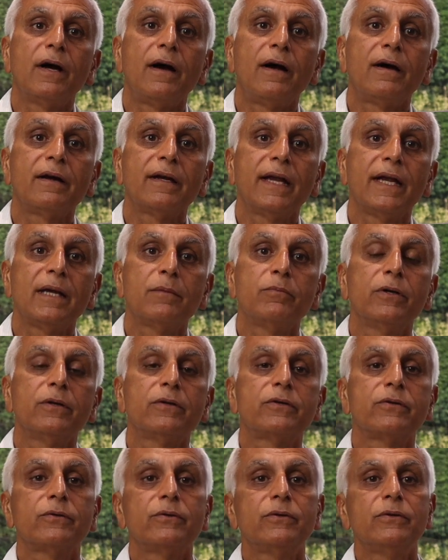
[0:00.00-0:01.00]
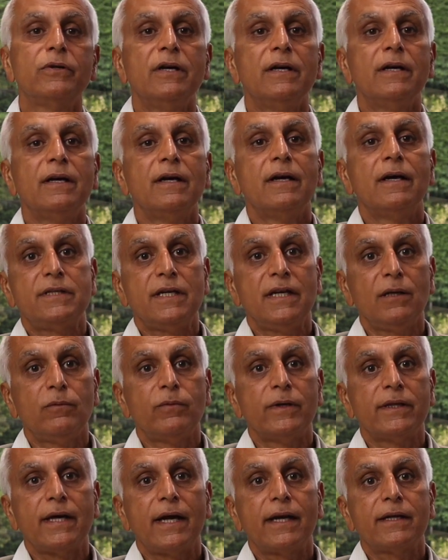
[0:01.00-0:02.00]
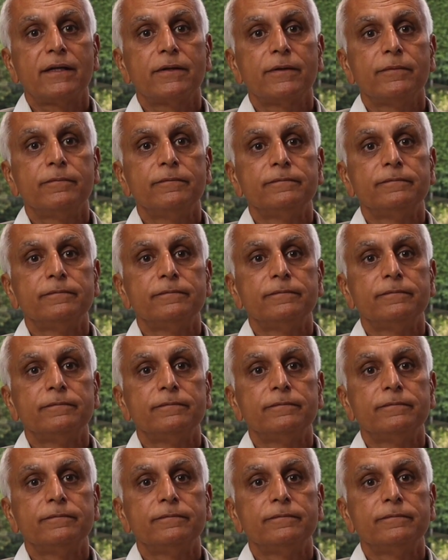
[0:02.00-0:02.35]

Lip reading: are able to deal with that.